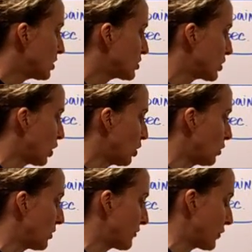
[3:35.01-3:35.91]

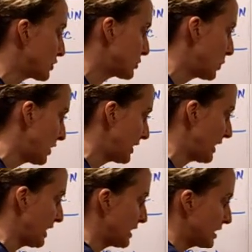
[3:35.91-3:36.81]
So the first one
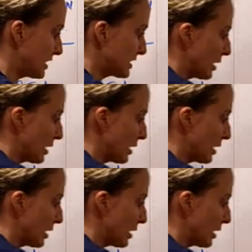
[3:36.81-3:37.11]
is a